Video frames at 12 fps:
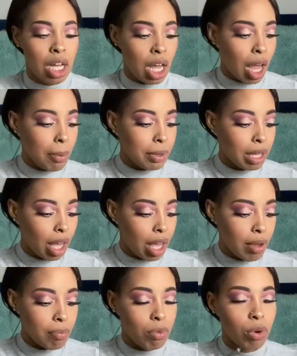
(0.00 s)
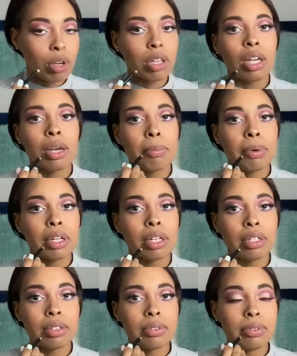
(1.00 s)
I mean, I have more in there,
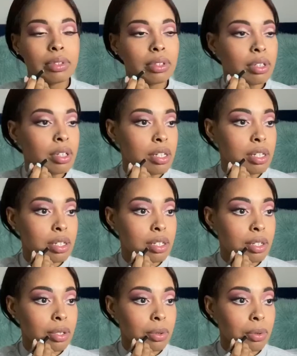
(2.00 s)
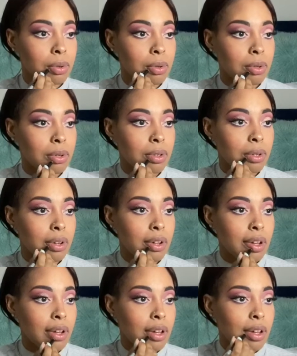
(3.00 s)
but it's still,
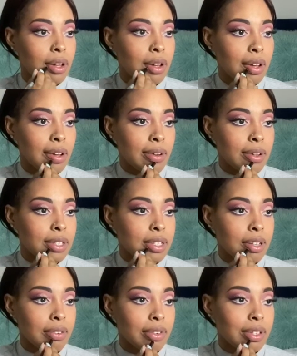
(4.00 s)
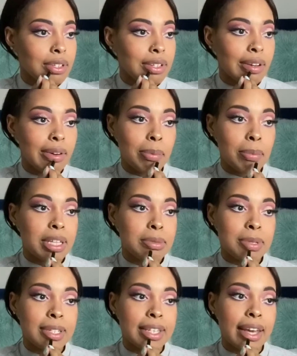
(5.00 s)
when stuff runs out, it makes me
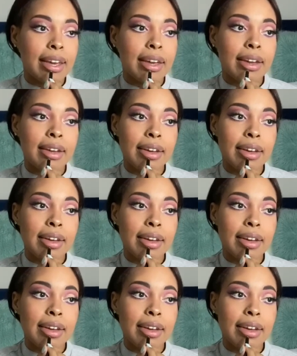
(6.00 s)
sad.